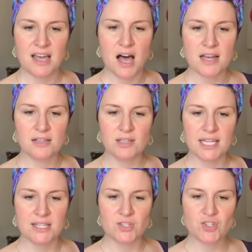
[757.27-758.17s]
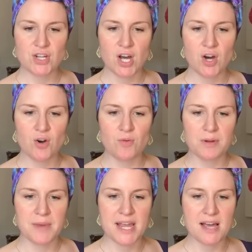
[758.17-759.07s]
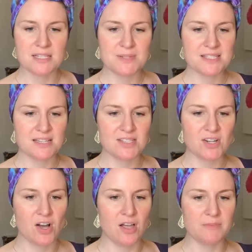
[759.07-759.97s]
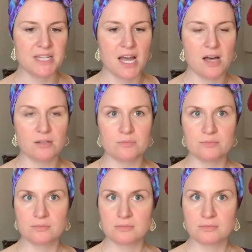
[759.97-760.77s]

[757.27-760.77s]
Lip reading: Anna Lynch. Oh, when my husband says to calm down.